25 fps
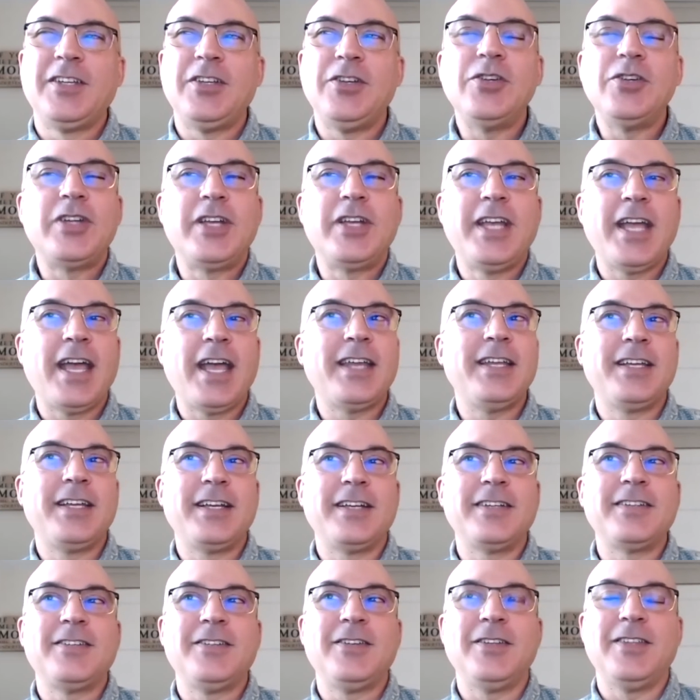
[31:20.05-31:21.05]

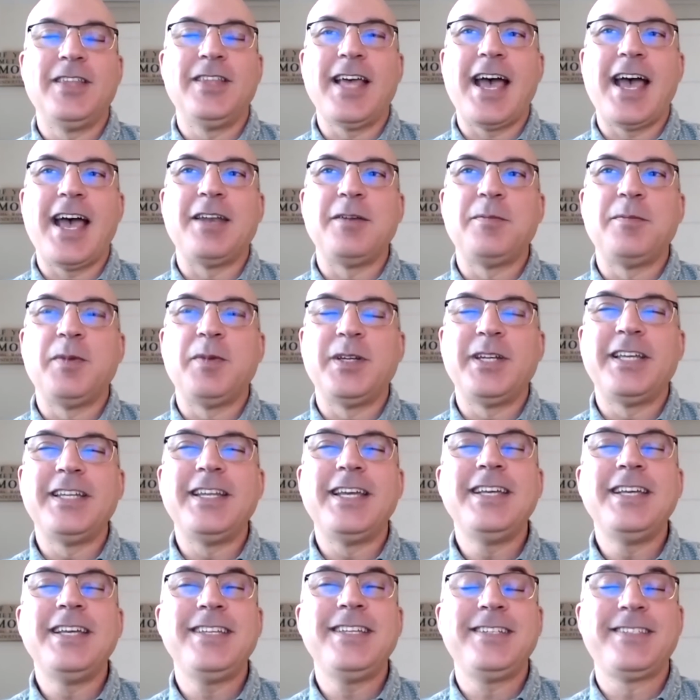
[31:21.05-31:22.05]
getting to that. But it
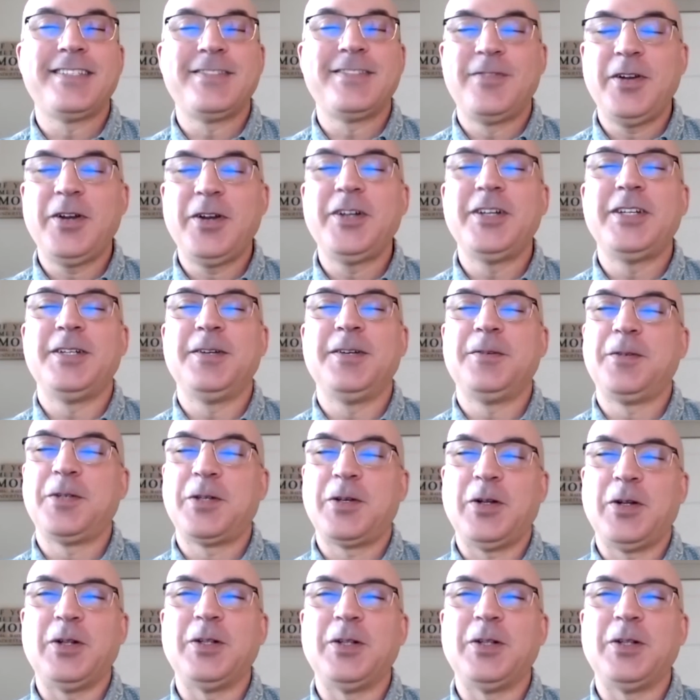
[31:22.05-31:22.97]
is very difficult.